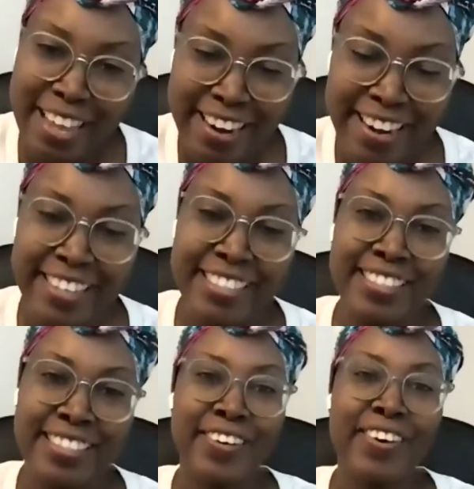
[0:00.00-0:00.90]
here,
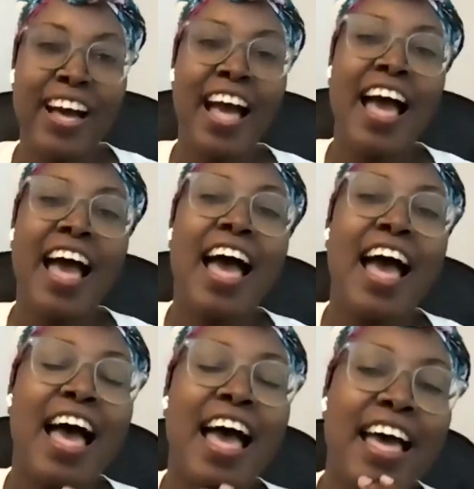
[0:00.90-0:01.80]
so,
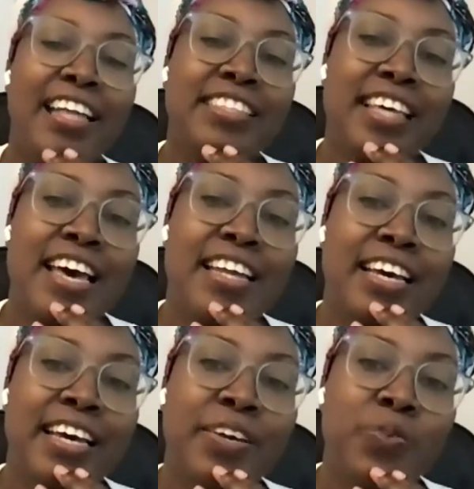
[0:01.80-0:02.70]
and then
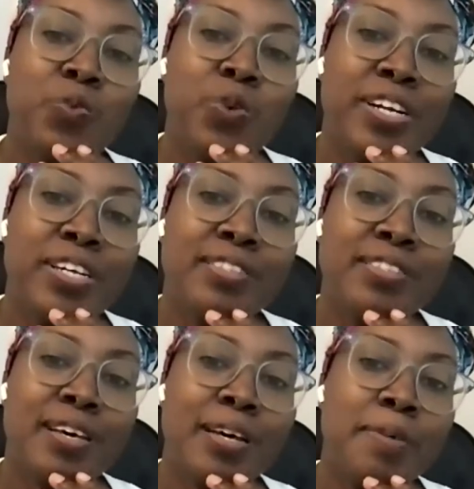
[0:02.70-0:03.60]
like, what are
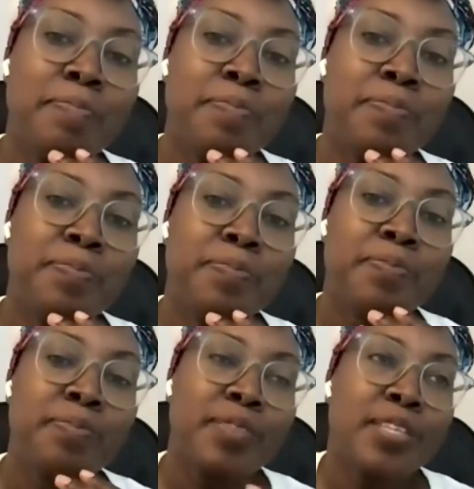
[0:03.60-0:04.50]
some,
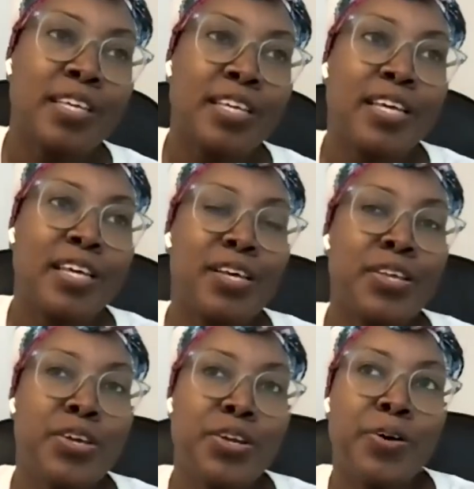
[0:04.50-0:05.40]

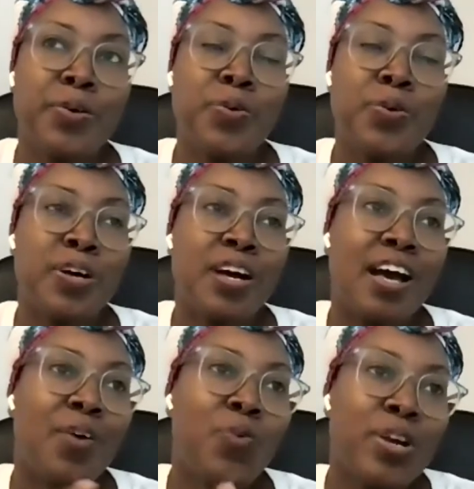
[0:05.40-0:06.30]
you know,
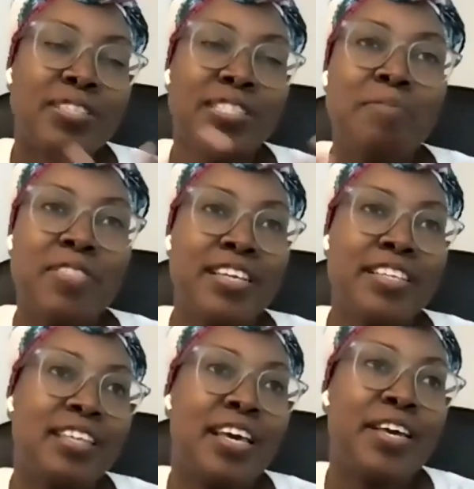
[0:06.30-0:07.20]
what are some
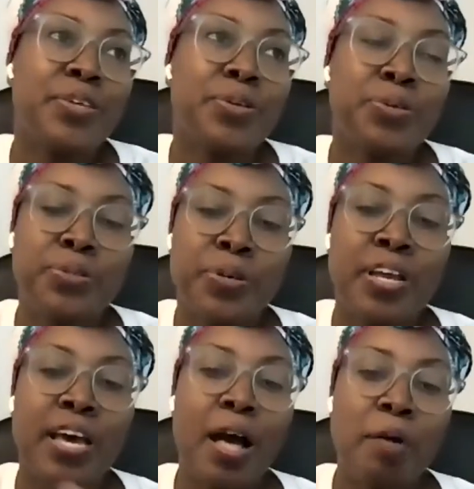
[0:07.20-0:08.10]
things that you do
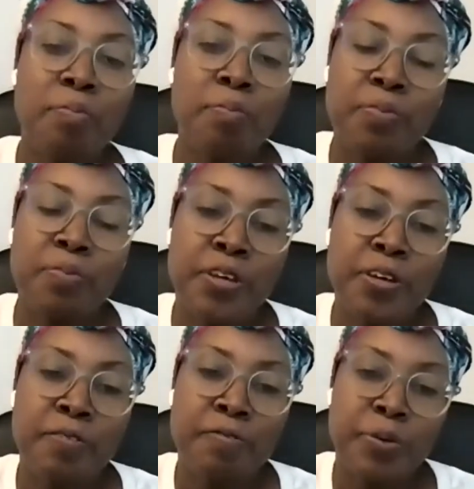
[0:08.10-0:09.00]
to help
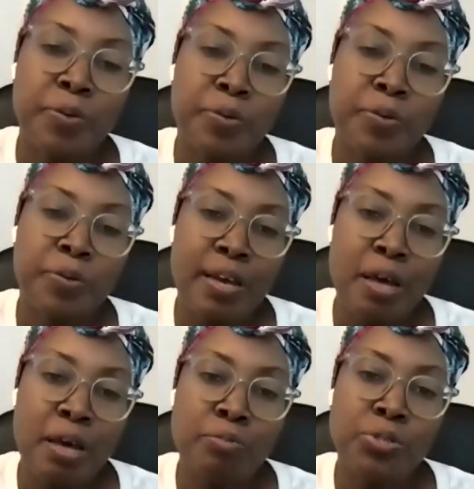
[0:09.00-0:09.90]
the folks that
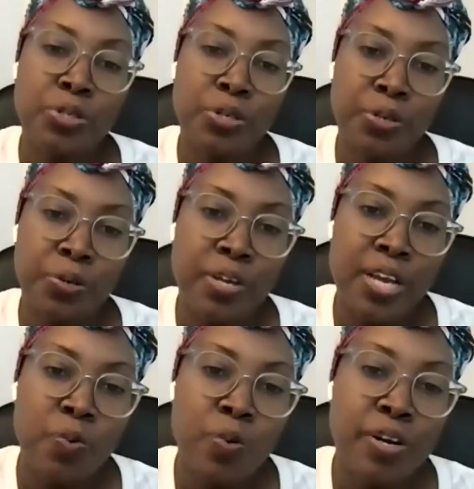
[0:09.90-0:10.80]
come to you? Like,
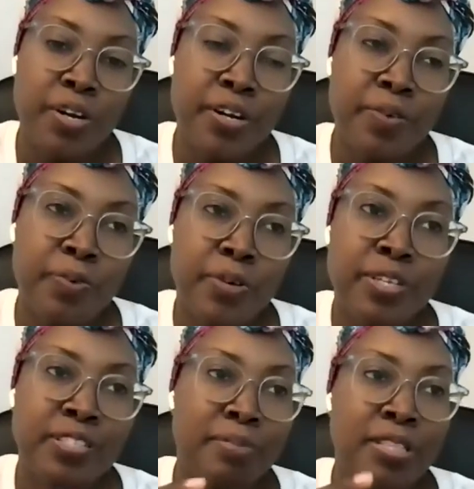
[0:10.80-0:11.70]
what are what are
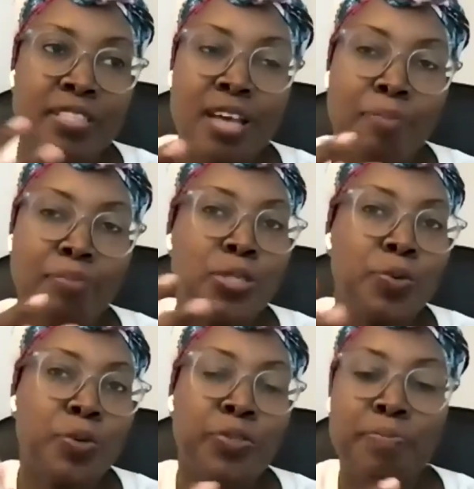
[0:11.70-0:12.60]
some of the top two
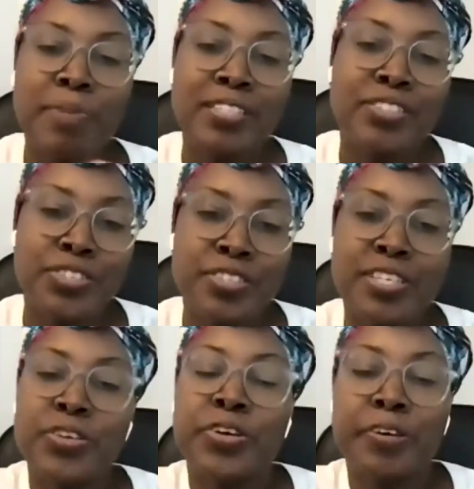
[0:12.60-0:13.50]
or three messages
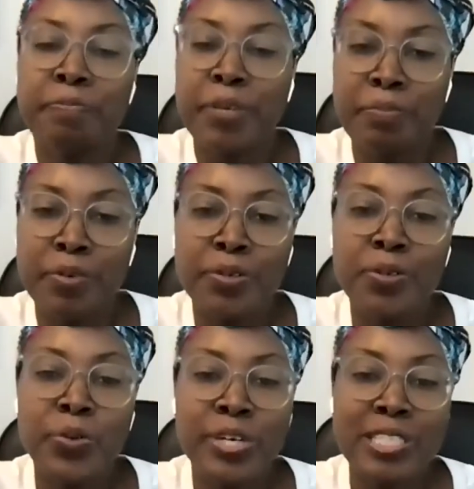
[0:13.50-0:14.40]
that you give people
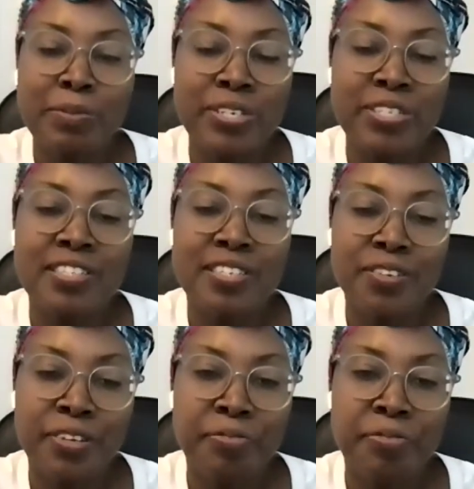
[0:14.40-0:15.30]
who are experiencing
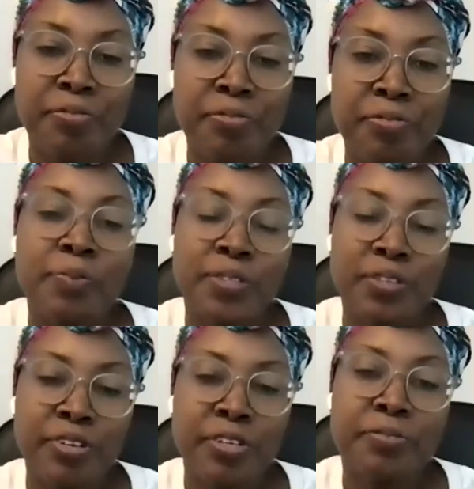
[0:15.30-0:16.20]
grief or dealing with
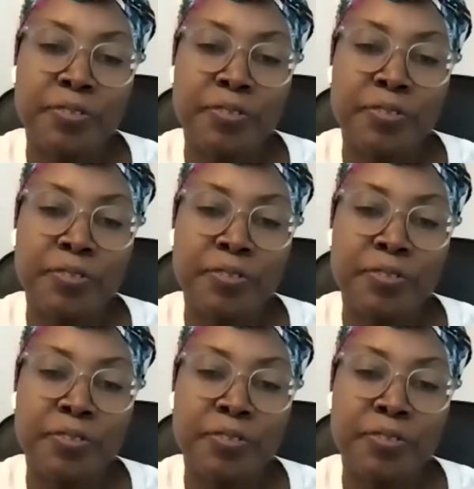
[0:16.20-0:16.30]
grief?